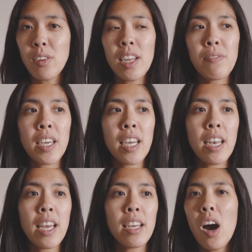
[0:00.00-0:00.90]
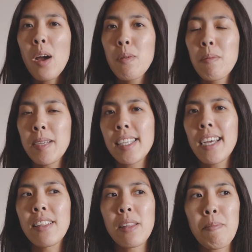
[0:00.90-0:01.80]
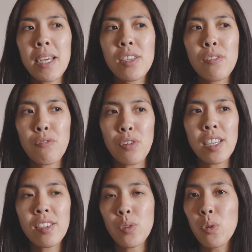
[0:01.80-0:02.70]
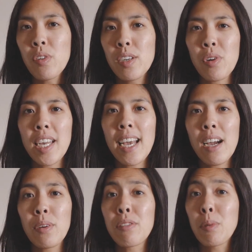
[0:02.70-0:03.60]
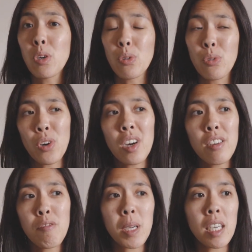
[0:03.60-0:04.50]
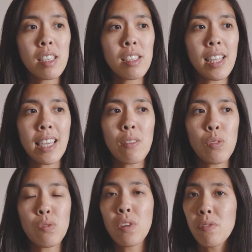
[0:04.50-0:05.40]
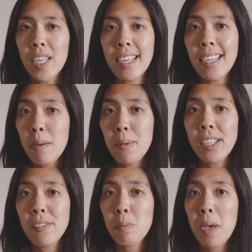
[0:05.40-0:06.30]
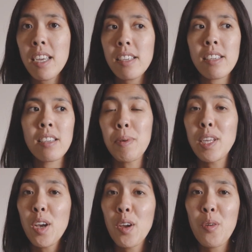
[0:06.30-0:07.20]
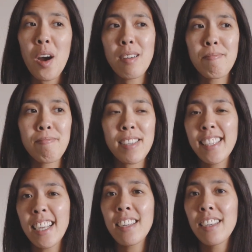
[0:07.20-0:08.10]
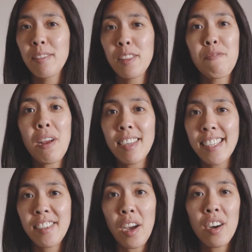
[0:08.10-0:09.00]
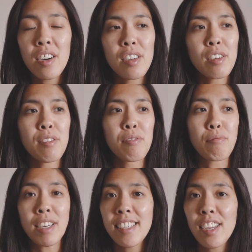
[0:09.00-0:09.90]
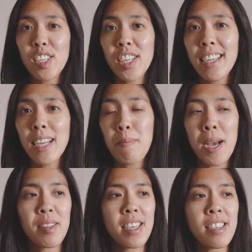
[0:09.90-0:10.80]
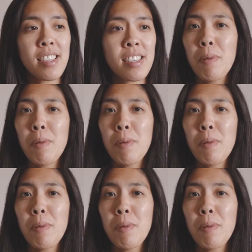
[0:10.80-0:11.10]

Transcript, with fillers: you live in, I would probably say that the best free storage right now is from Google Drive because they give you 15 gigabytes of space. But you know, I'm still at the very start of researching about this,